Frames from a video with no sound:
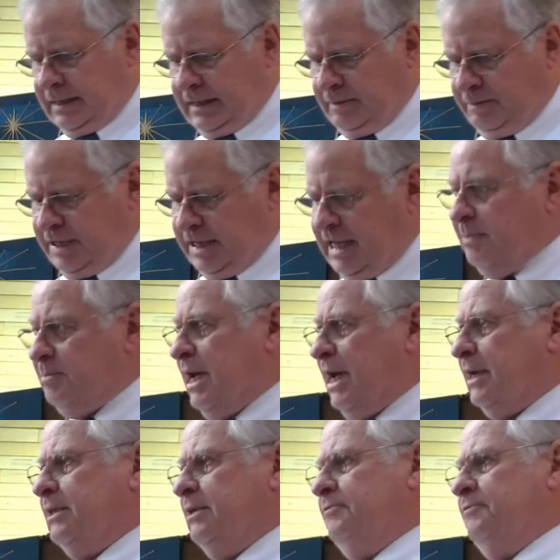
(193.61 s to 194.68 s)
and became
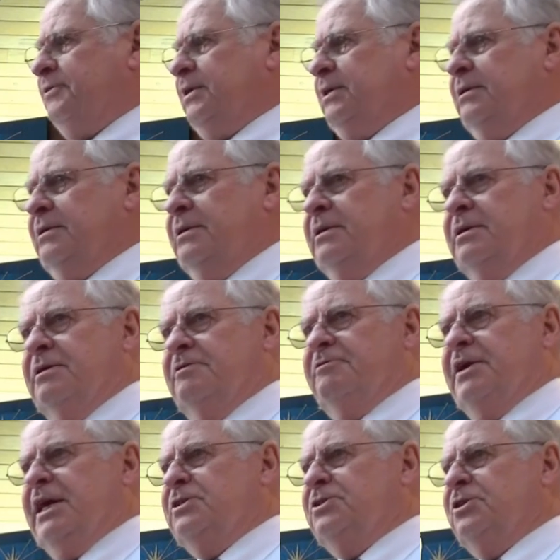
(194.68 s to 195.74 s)
active in
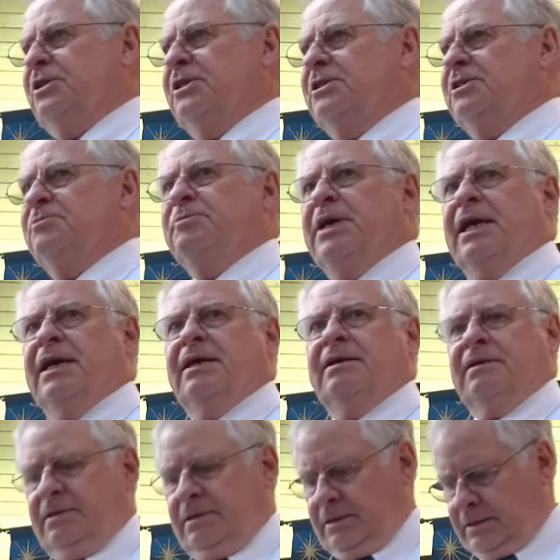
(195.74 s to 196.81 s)
evangelism
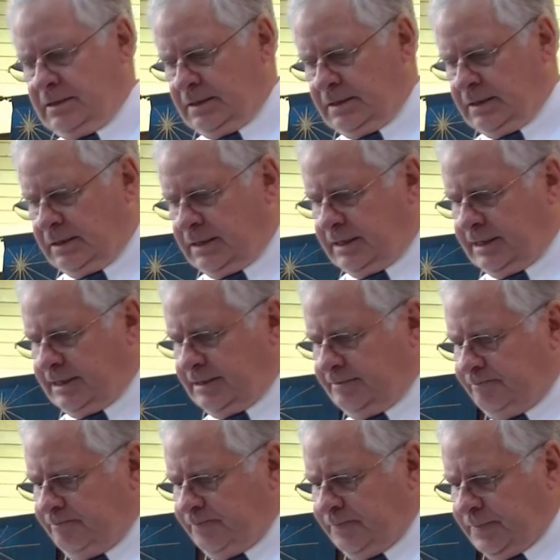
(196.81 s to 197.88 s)
and
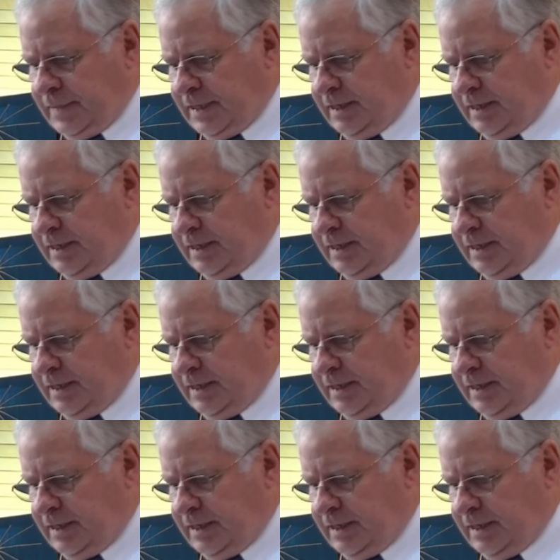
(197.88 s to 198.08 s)
um,